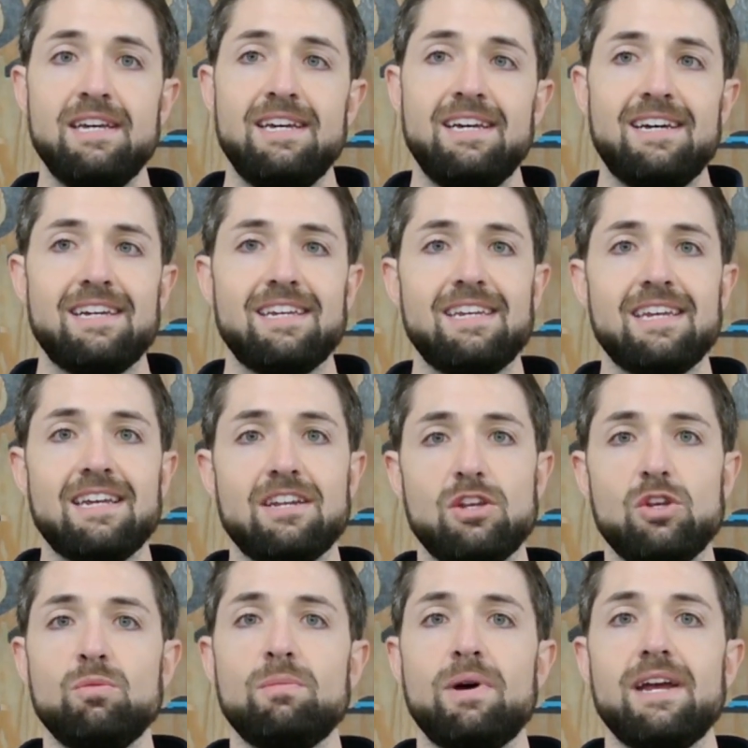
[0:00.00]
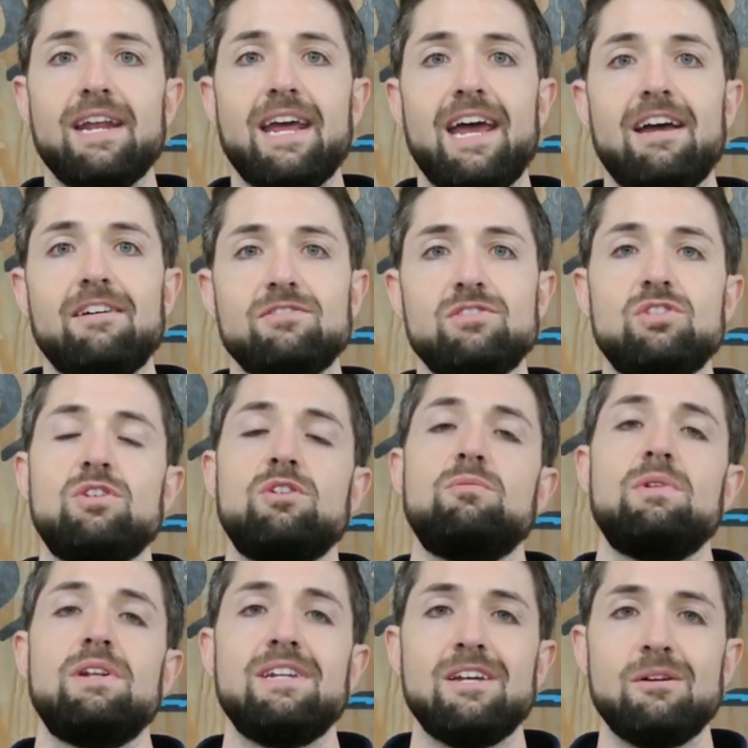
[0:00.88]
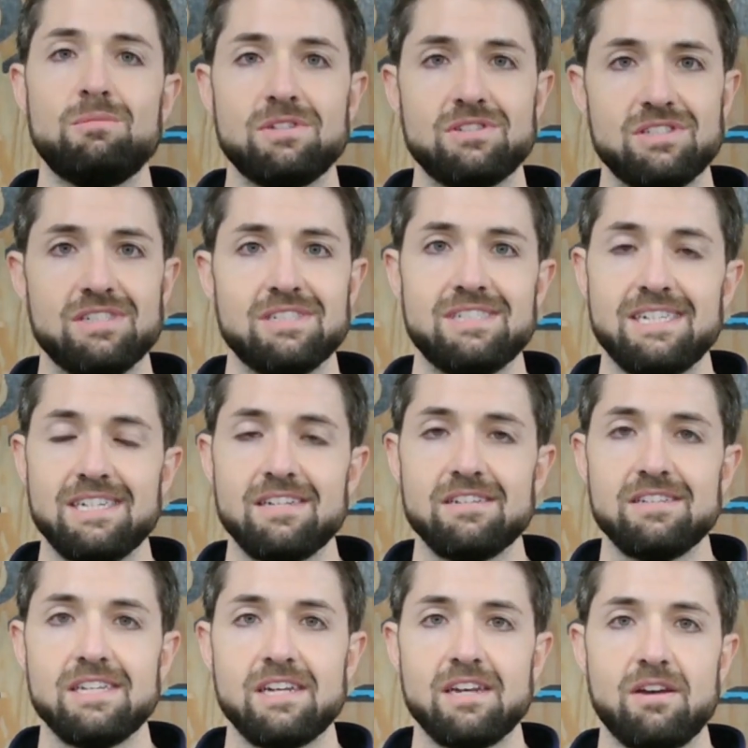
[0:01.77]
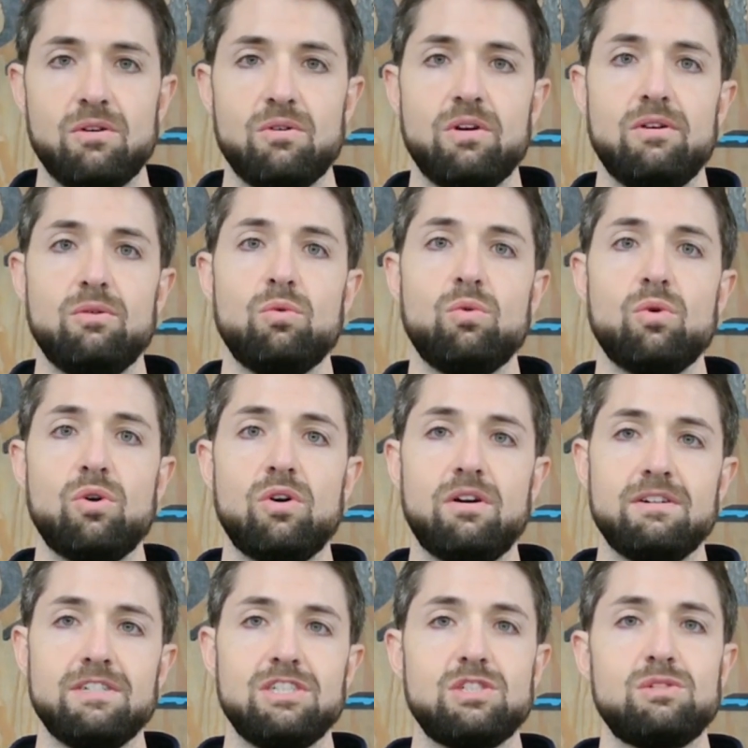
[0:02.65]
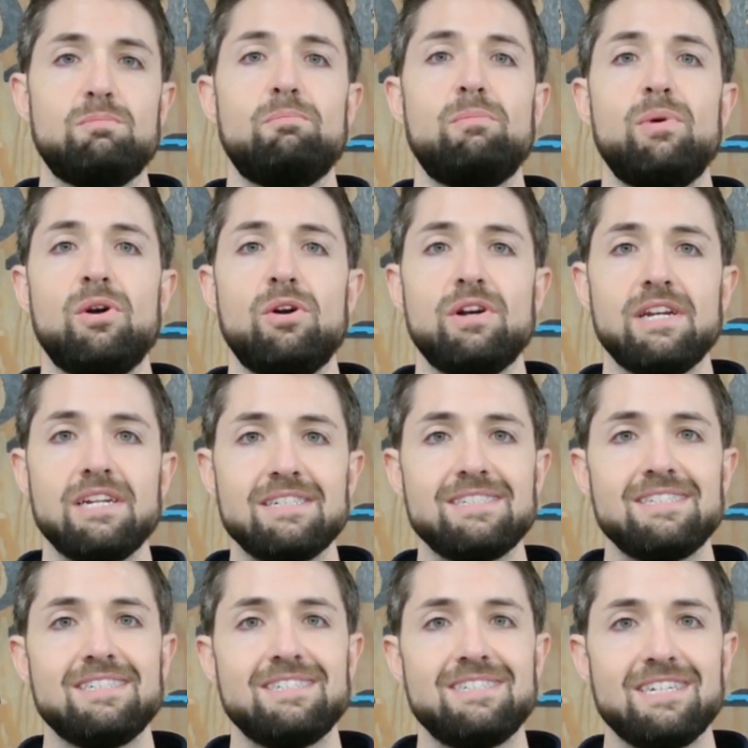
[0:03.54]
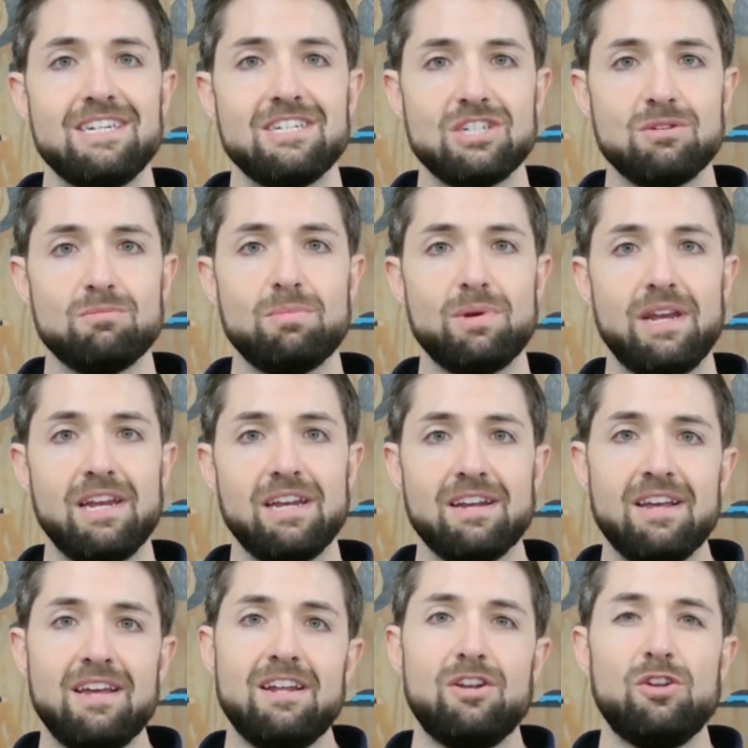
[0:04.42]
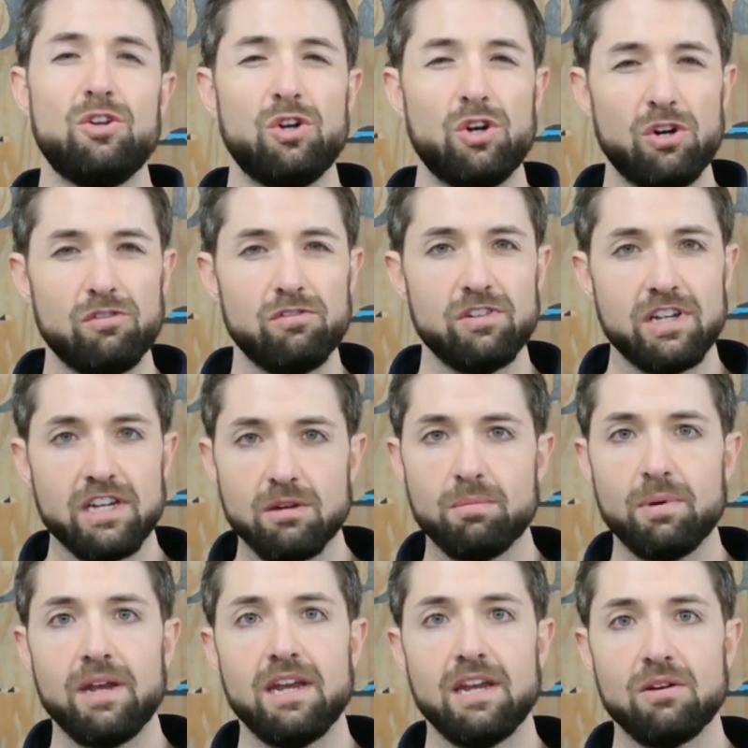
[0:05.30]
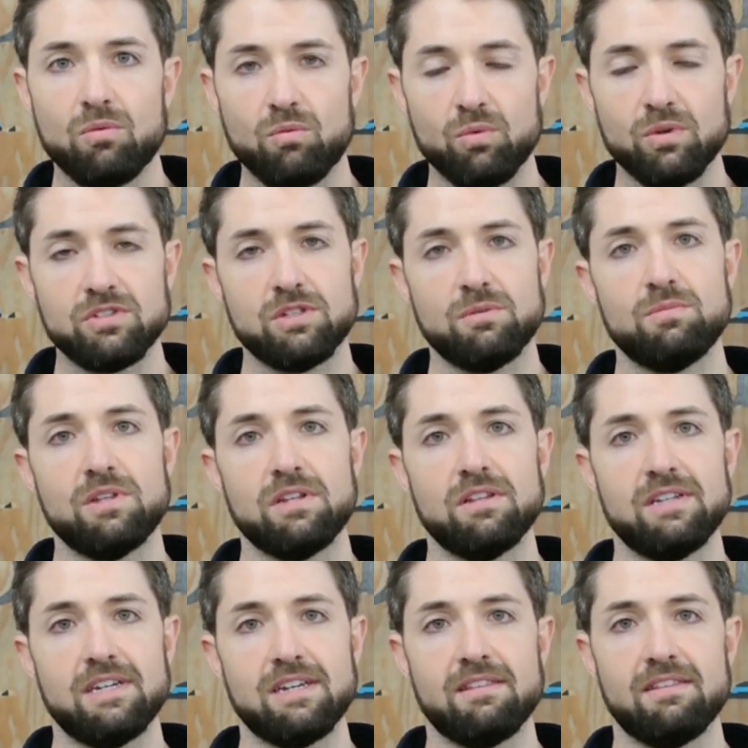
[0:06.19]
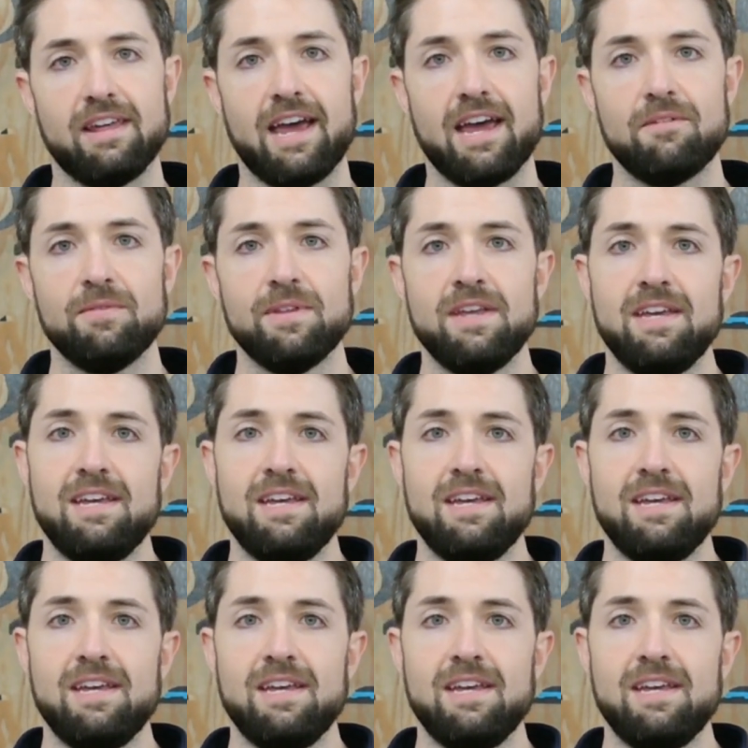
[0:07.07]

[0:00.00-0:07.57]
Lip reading: Again, you might have some numbness and tingling or just burning sensation pain, nerve-like pain with something like that.